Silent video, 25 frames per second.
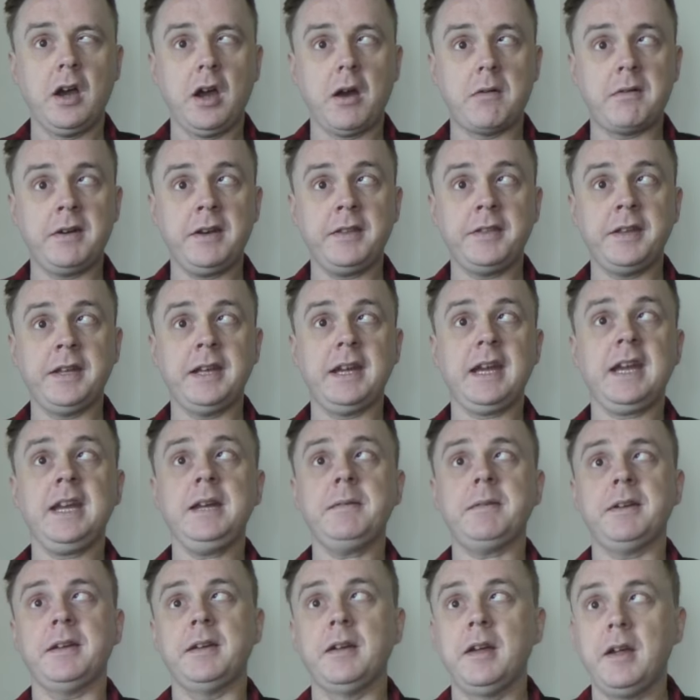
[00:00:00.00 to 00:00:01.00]
or anything.
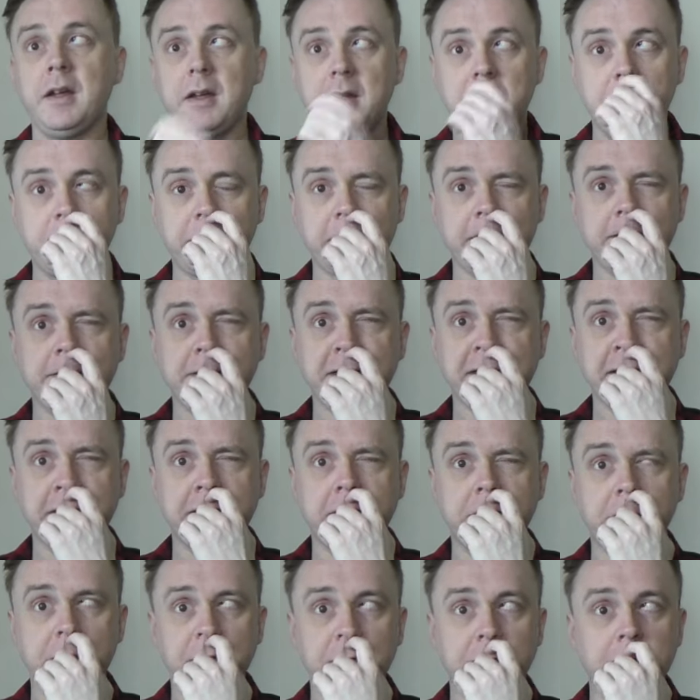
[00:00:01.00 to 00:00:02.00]
Anyway, back to
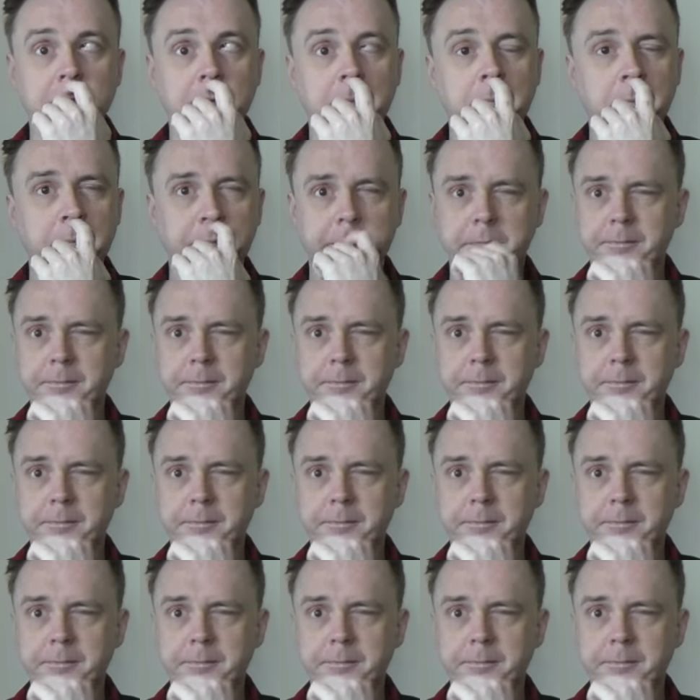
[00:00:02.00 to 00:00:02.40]
Ikaruga.